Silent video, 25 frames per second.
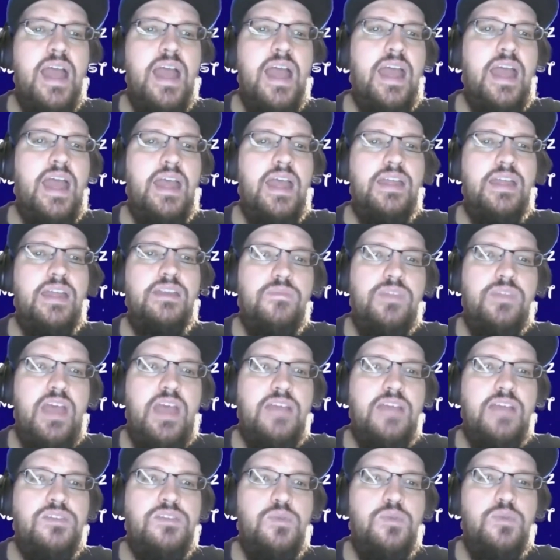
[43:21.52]
And
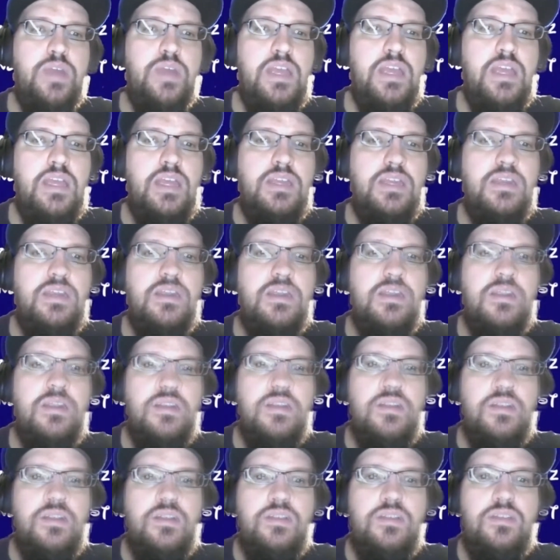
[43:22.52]
that's when
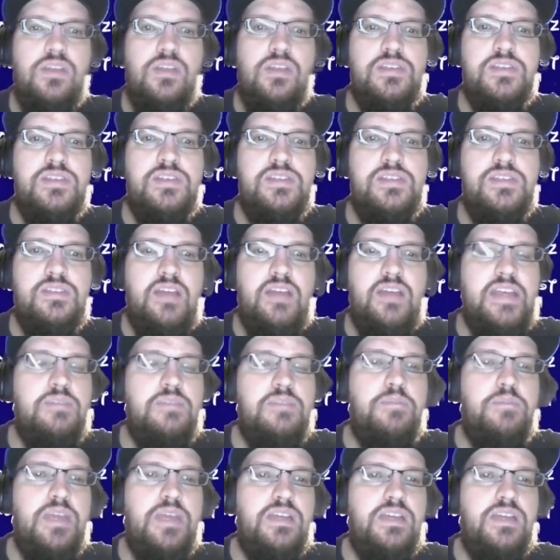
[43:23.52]
this like
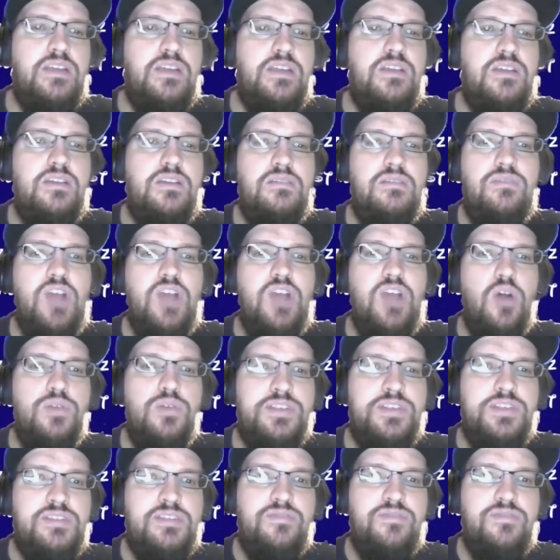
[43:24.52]
big
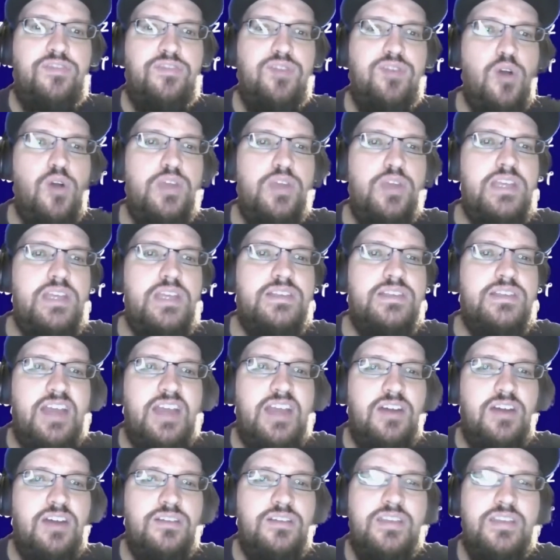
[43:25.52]
ghost floaty
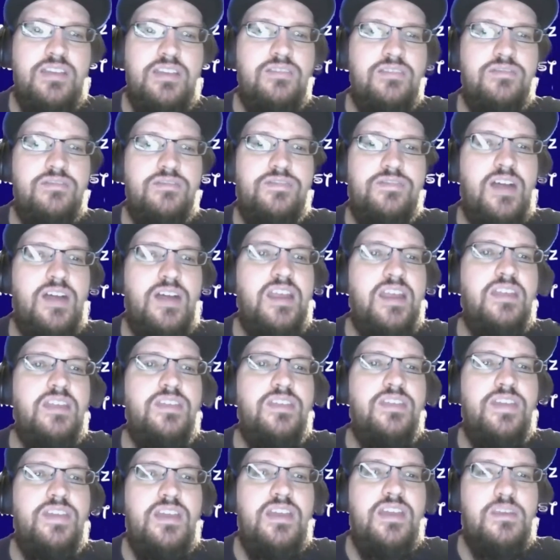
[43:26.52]
skeleton
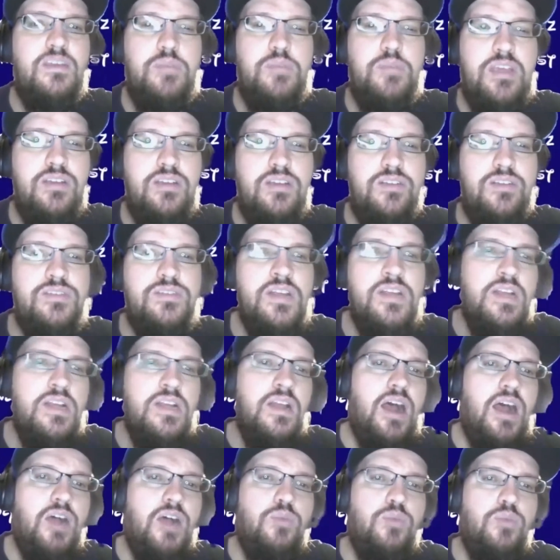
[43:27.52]
fucking thing appears.
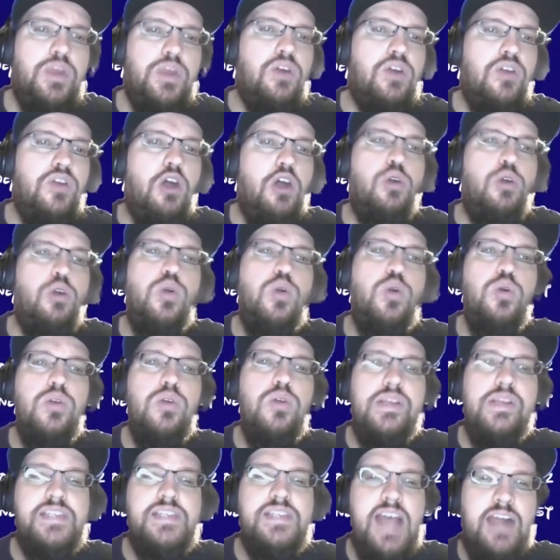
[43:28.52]
We don't know
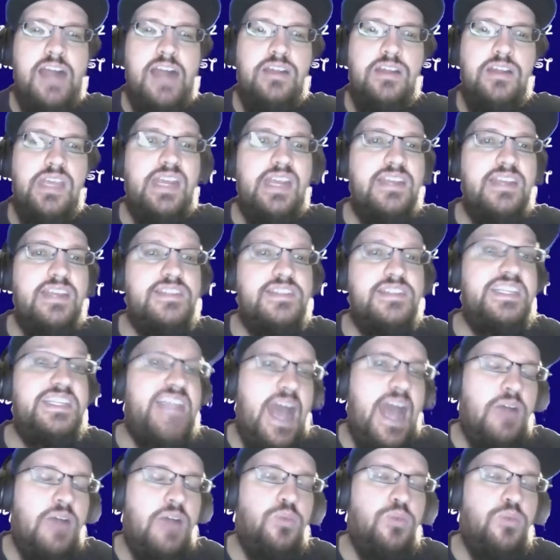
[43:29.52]
who exactly it is
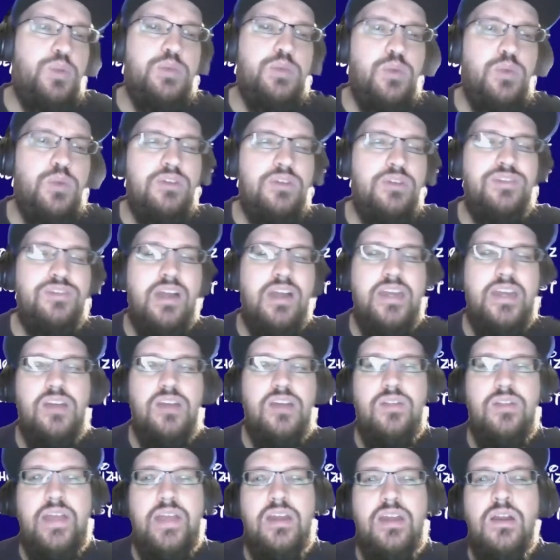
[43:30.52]
yet. We will find
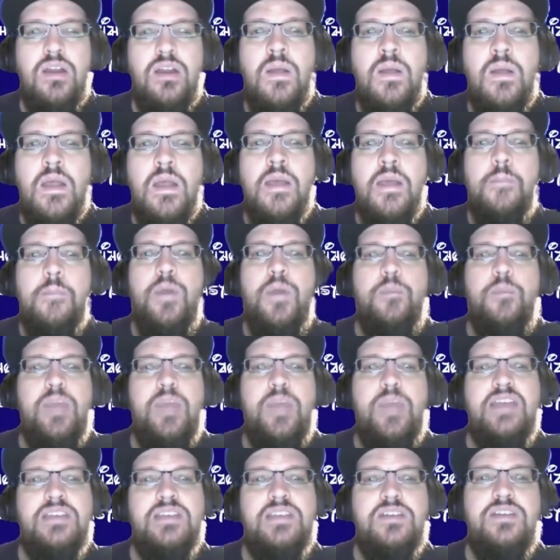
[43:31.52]
out later, but
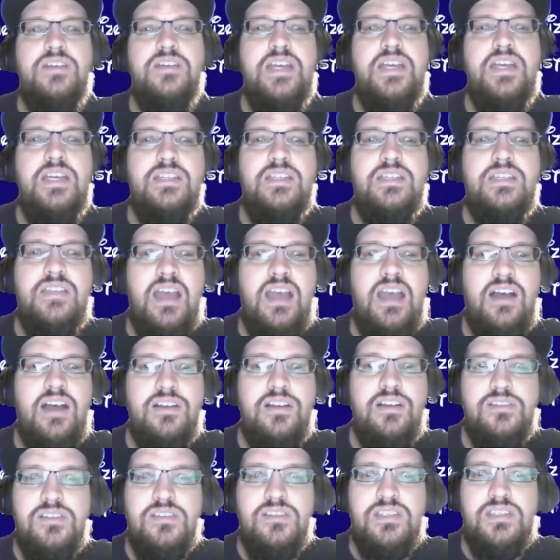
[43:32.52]
basically
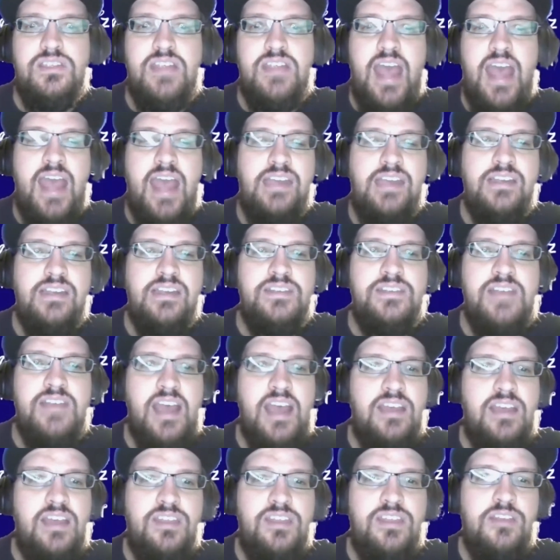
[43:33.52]
tells
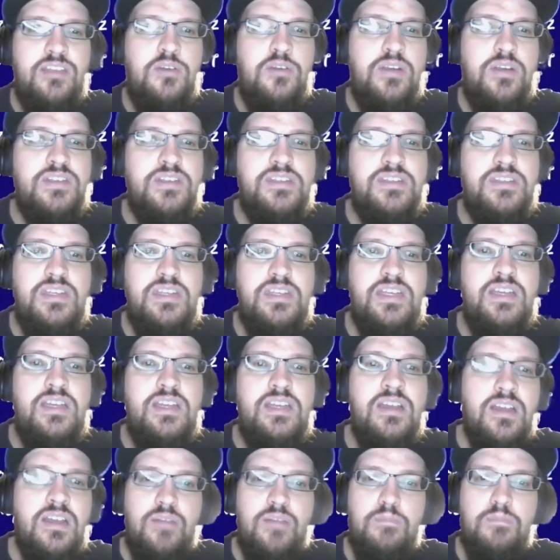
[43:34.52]
Agatha
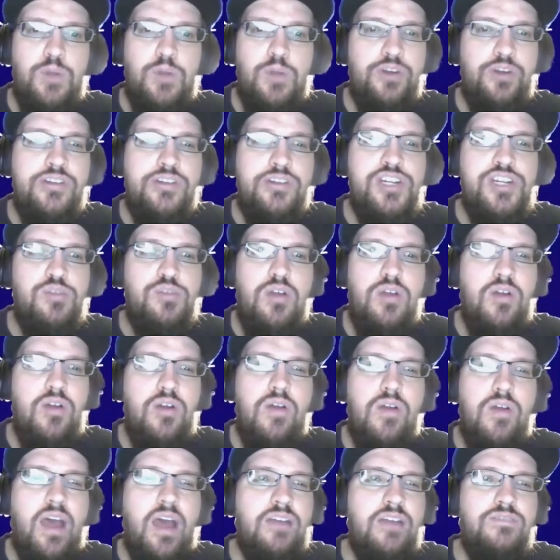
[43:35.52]
Christie, Murder, She
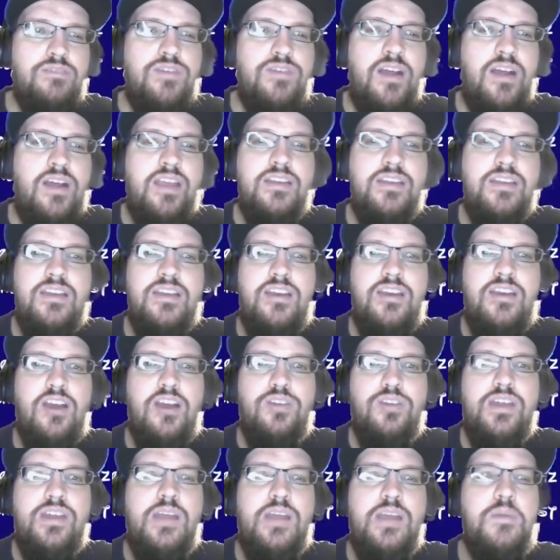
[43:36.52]
Wrote. I don't fucking
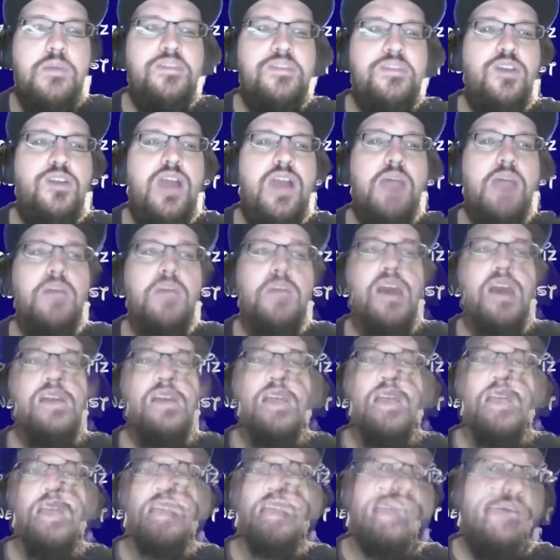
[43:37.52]
know the name of the grandma.
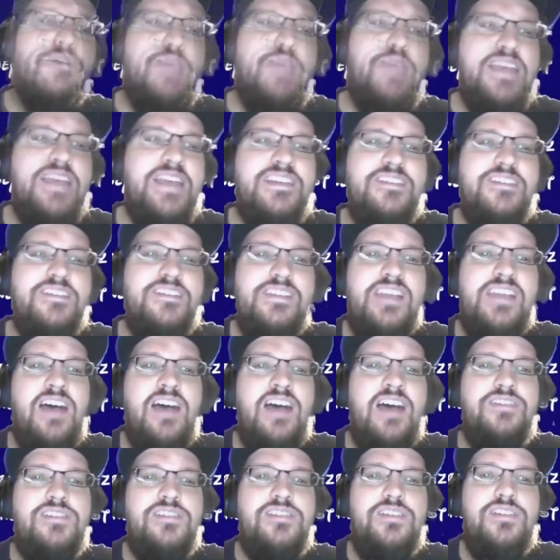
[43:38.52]
So basically
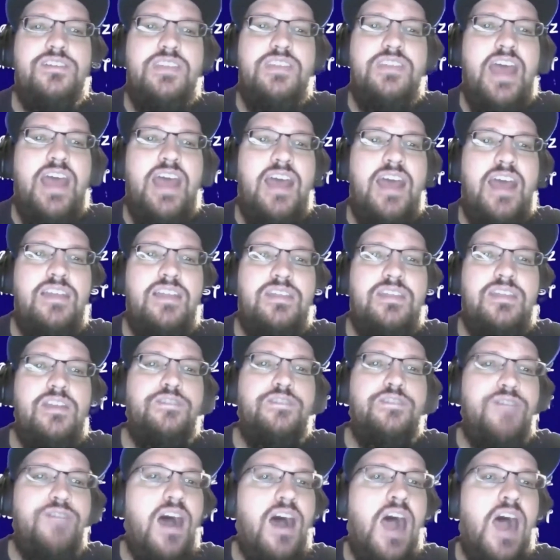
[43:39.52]
tells her that they're
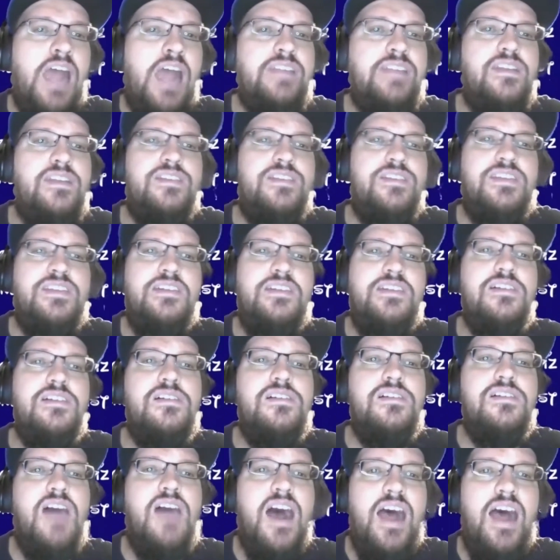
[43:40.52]
fine. They're still
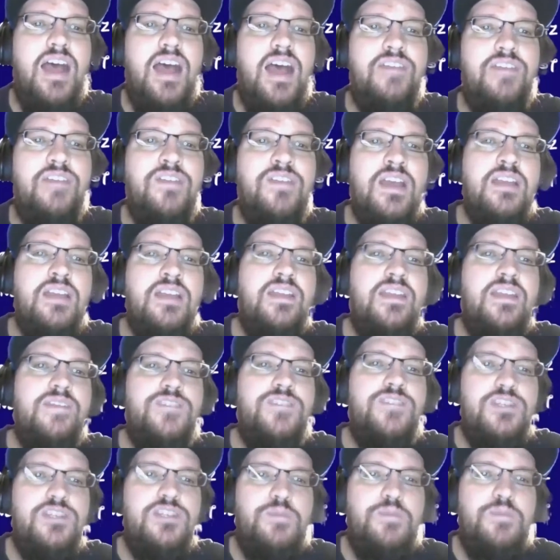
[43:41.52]
alive. They've
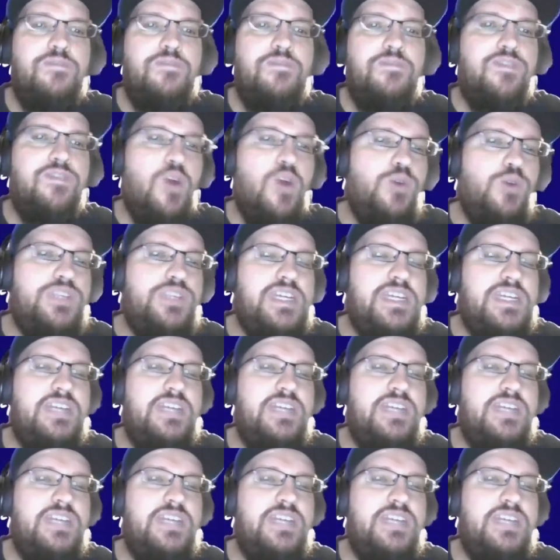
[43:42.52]
just been frozen in